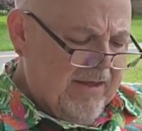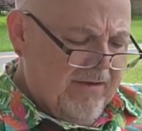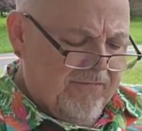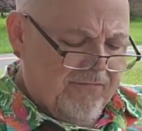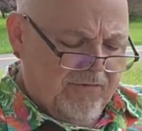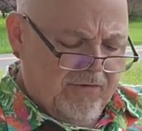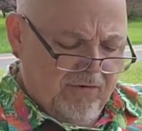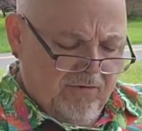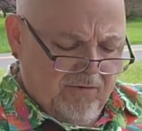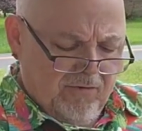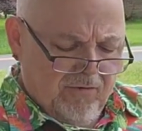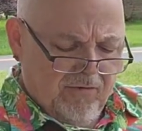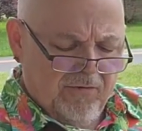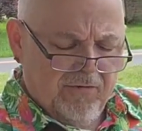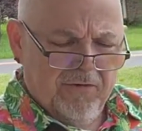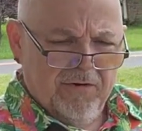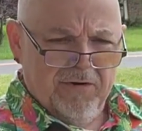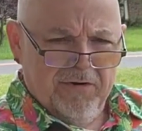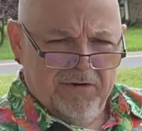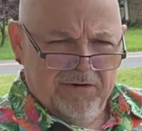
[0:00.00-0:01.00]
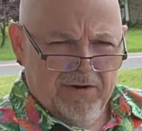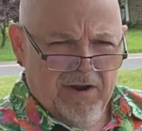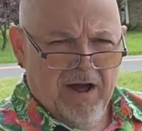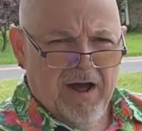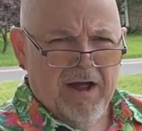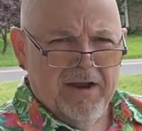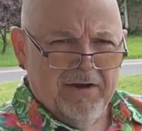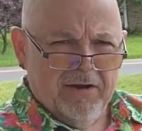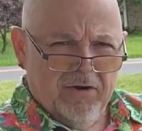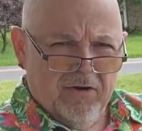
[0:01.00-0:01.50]
if you're
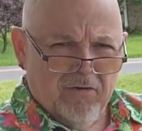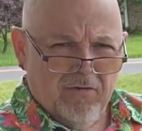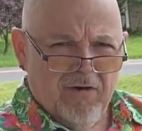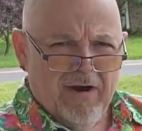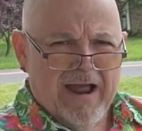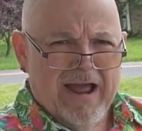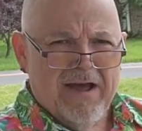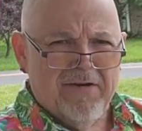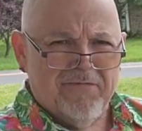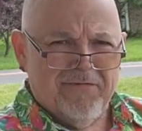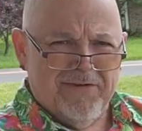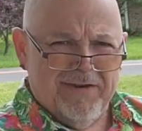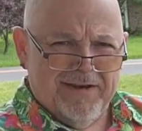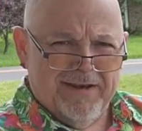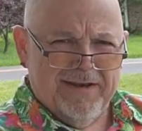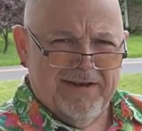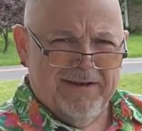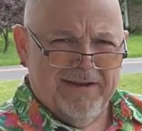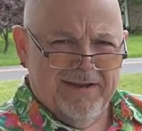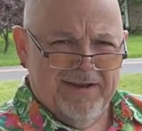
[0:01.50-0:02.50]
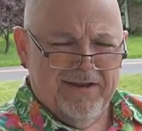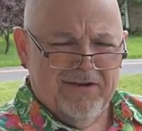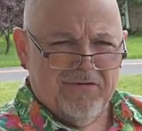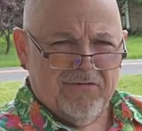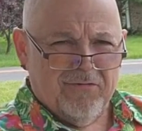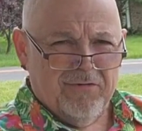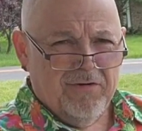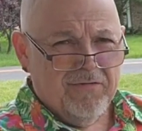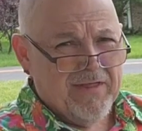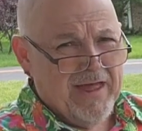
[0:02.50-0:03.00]
not grafted into
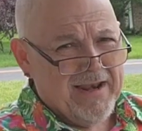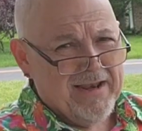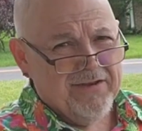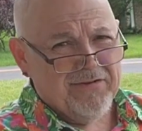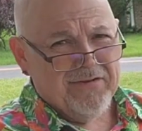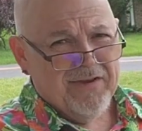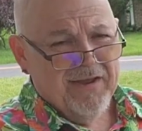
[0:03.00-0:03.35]
Israel, that